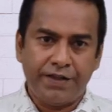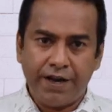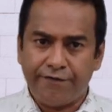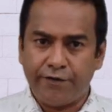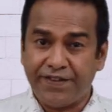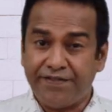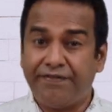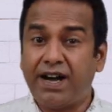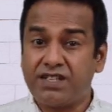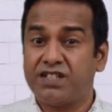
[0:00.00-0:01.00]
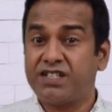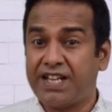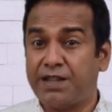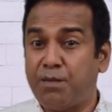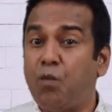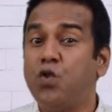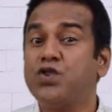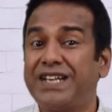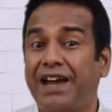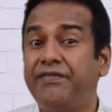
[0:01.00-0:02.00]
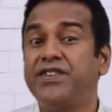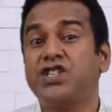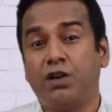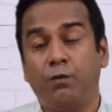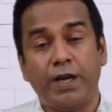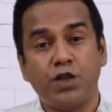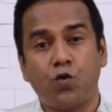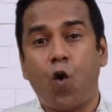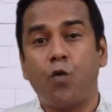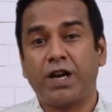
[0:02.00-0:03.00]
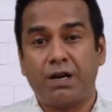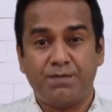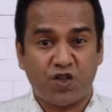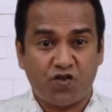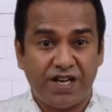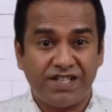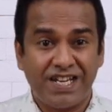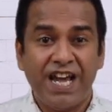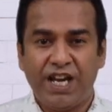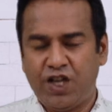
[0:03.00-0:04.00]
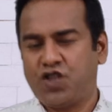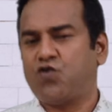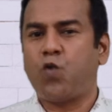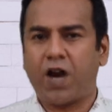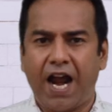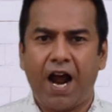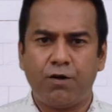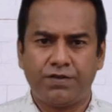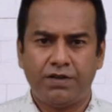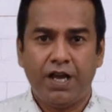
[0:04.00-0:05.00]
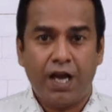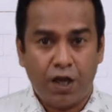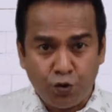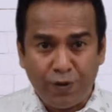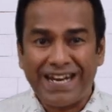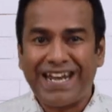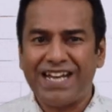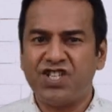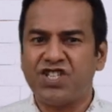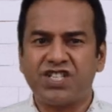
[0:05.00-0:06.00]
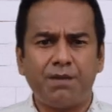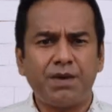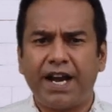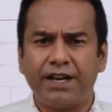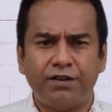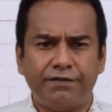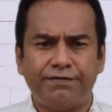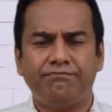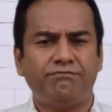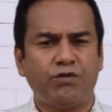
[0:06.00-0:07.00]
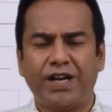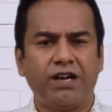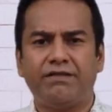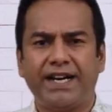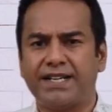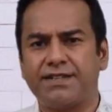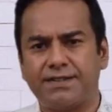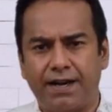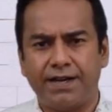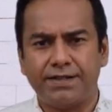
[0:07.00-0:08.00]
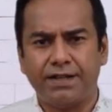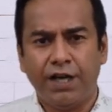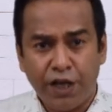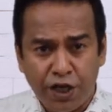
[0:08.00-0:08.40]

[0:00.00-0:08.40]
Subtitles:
Therefore, the fastest and the most efficient way to overcome stress is to work out and to engage in some kind of regular exercise.